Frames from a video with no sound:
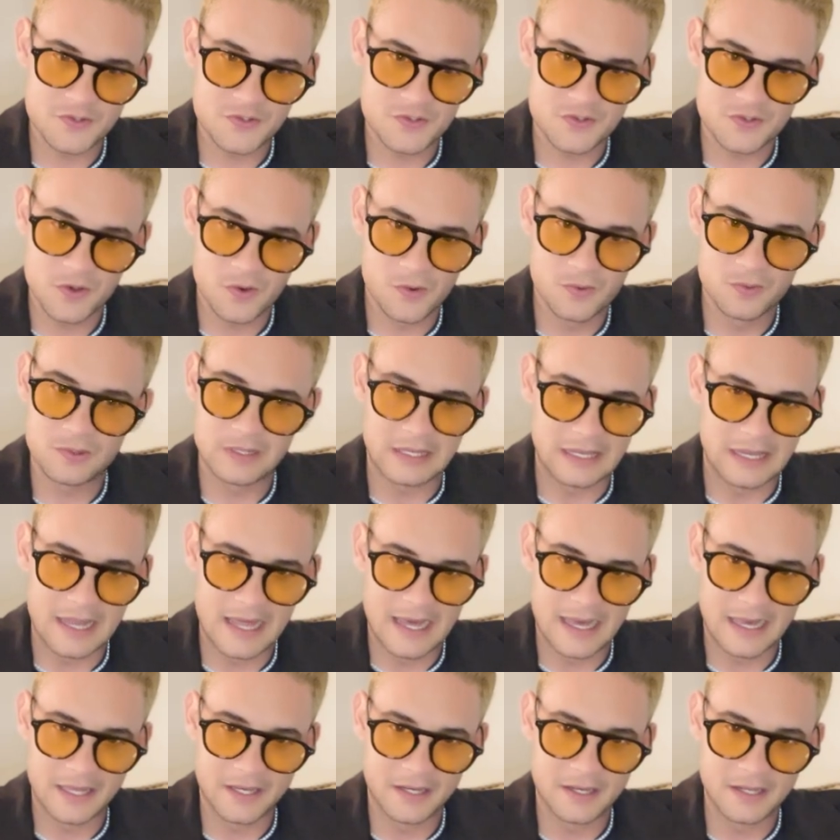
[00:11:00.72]
so
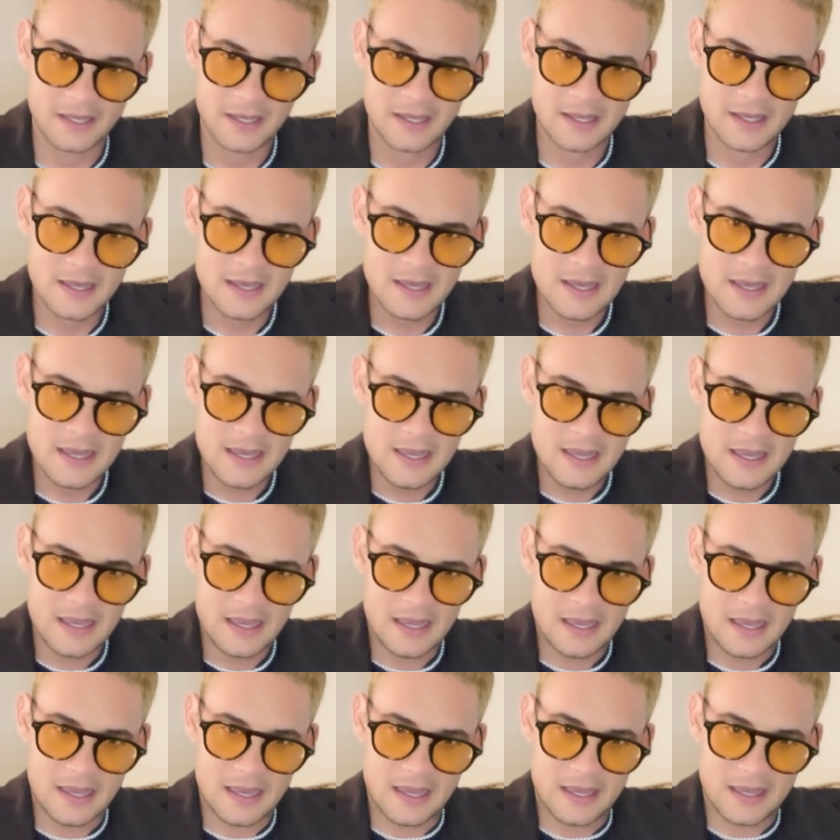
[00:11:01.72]
glad.
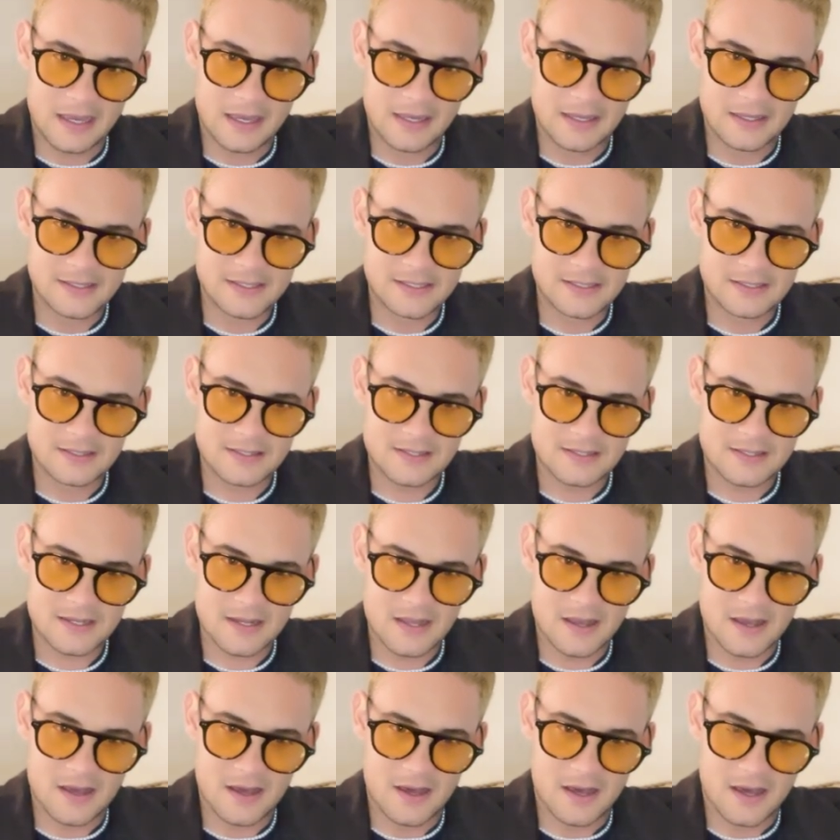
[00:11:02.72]
And
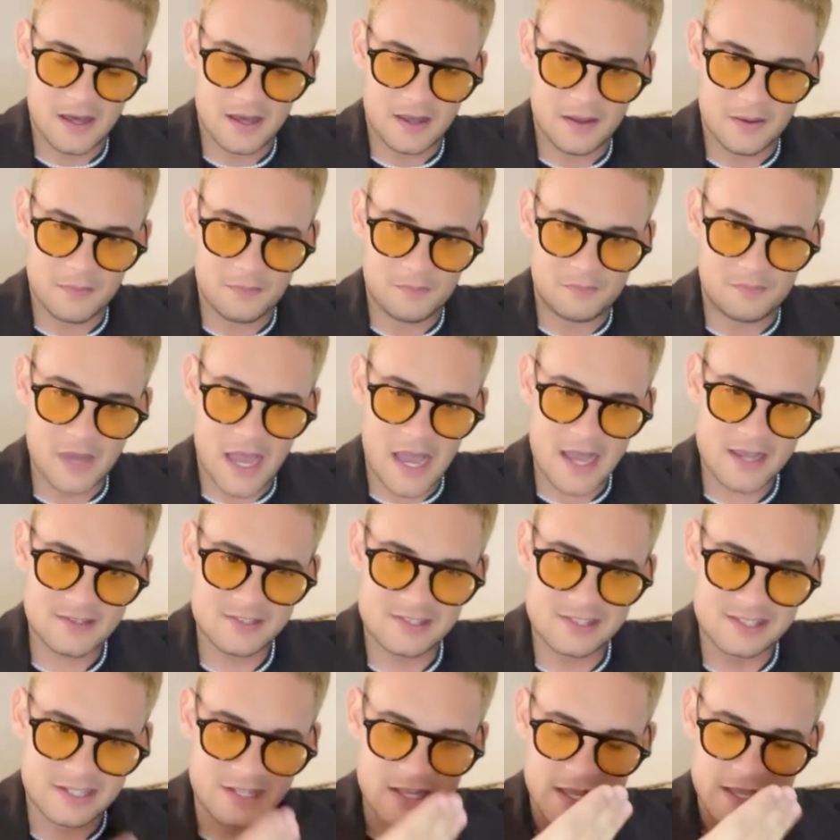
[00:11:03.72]

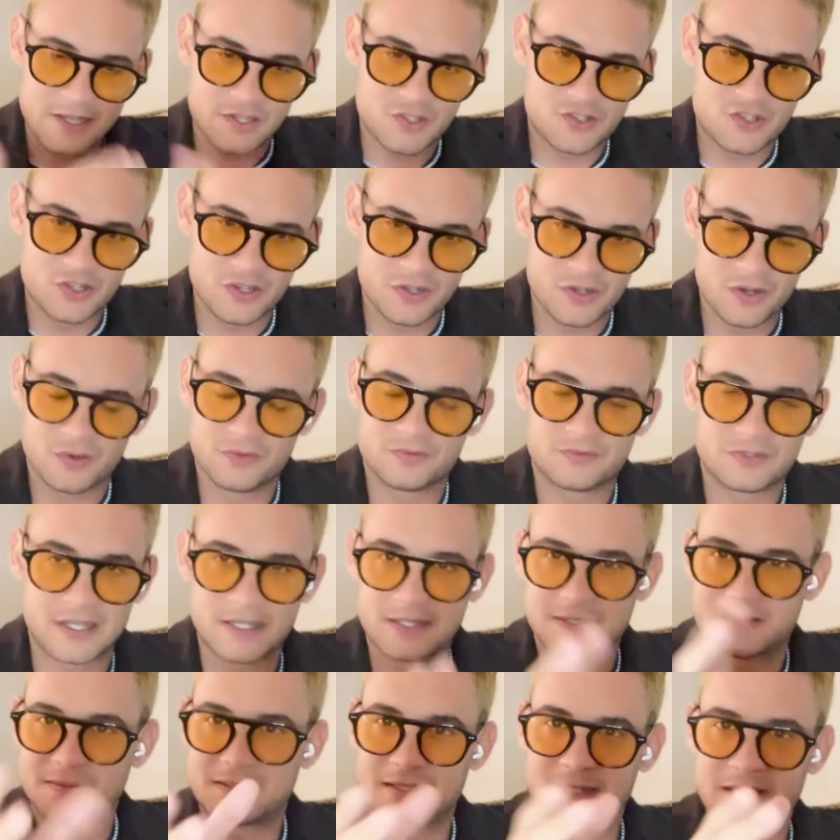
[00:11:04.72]
backstage, you know,
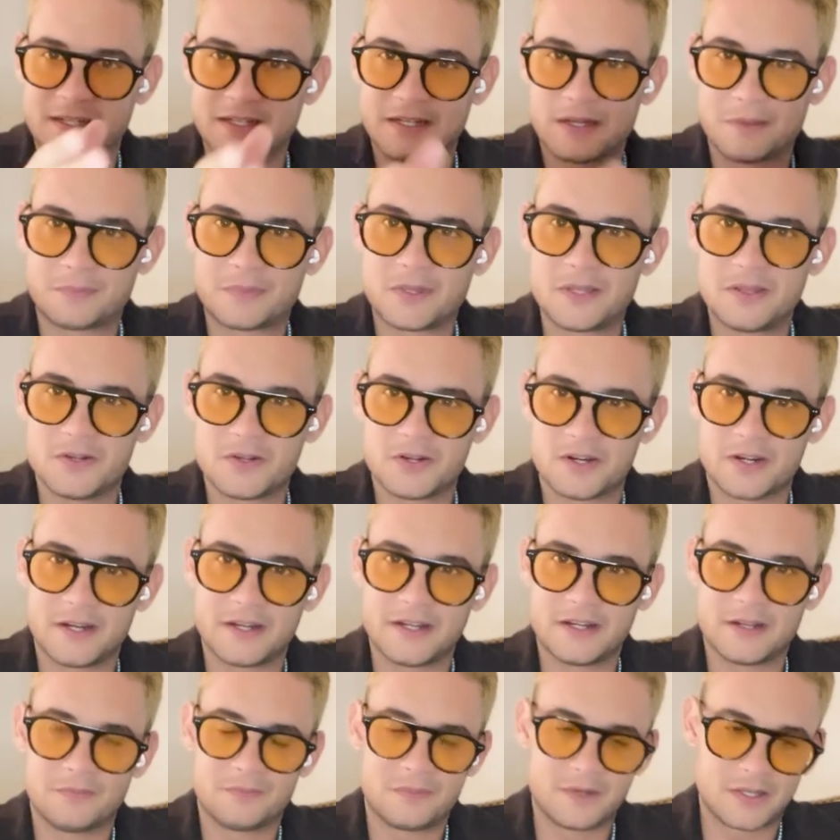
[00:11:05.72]
that didn't appear
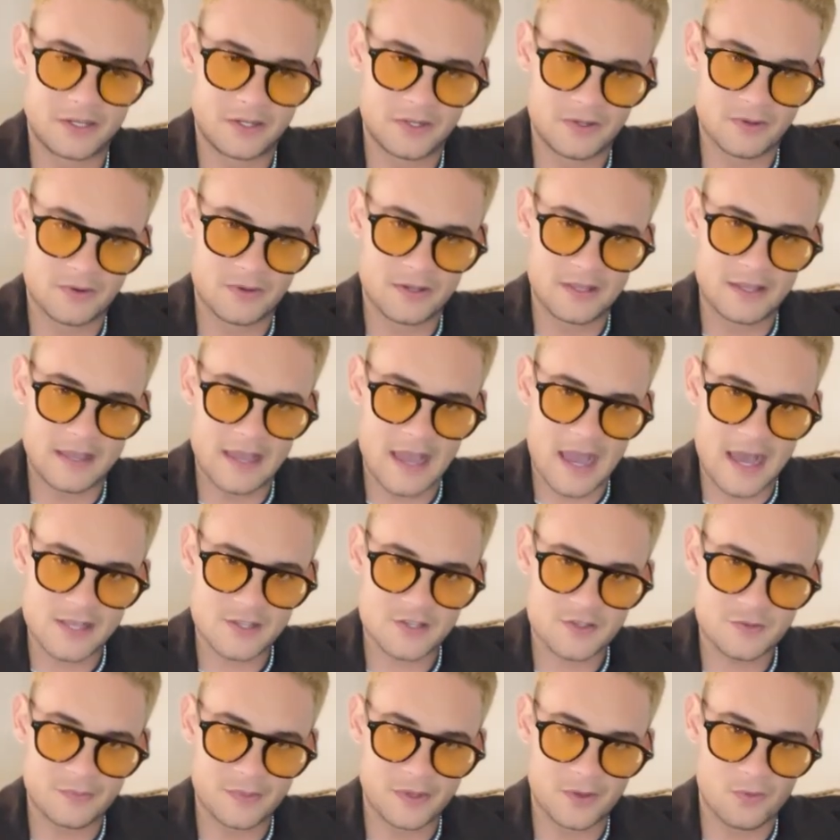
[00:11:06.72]
in a video, he
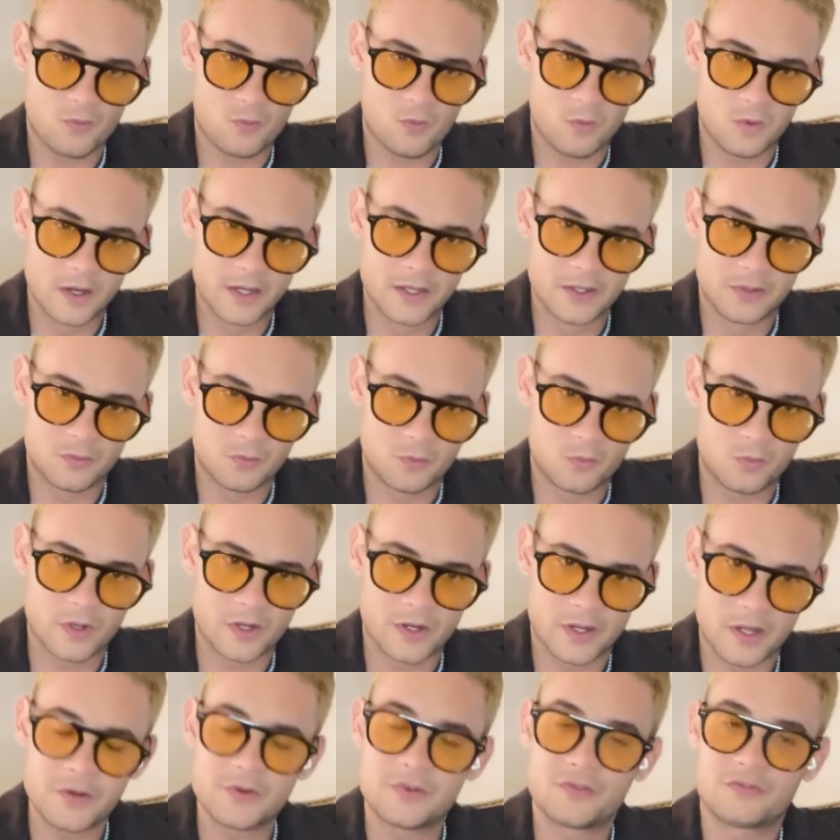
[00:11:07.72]
asked me,
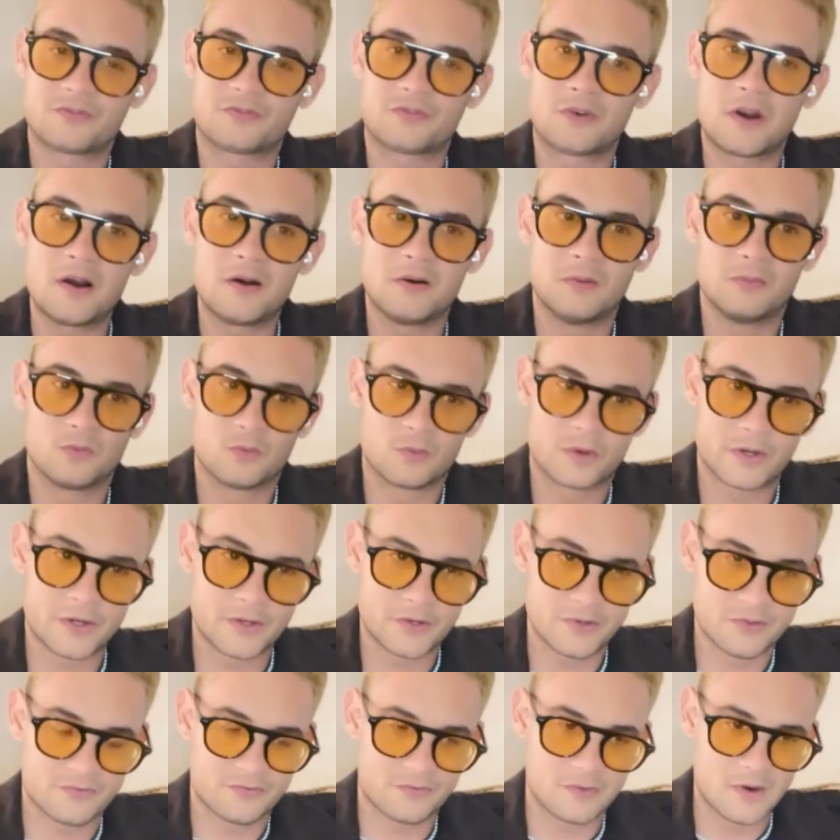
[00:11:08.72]
where are you
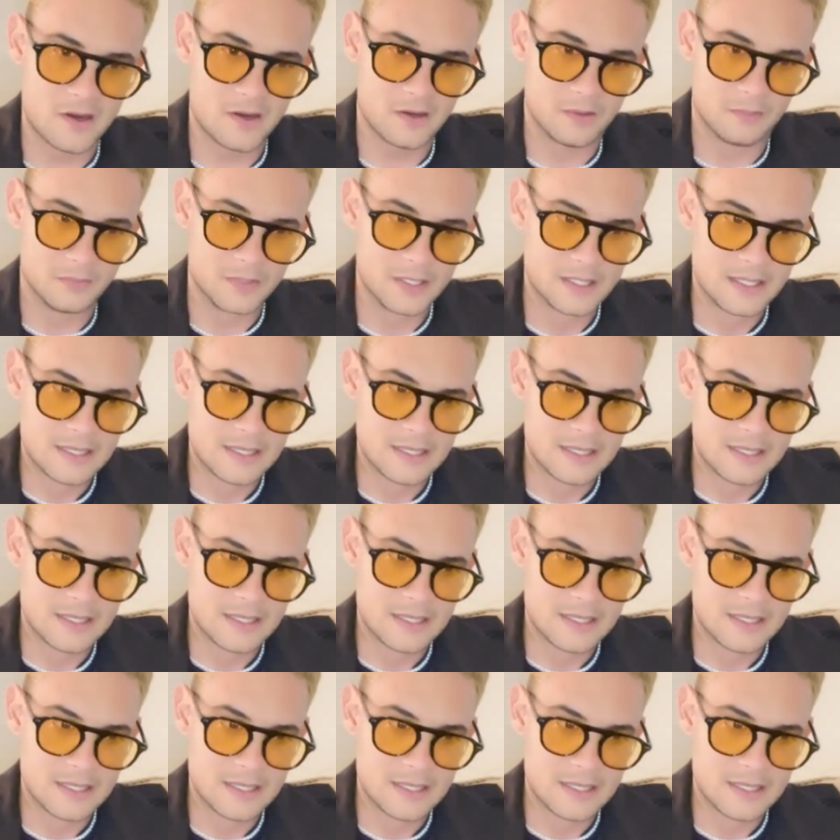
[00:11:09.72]
from?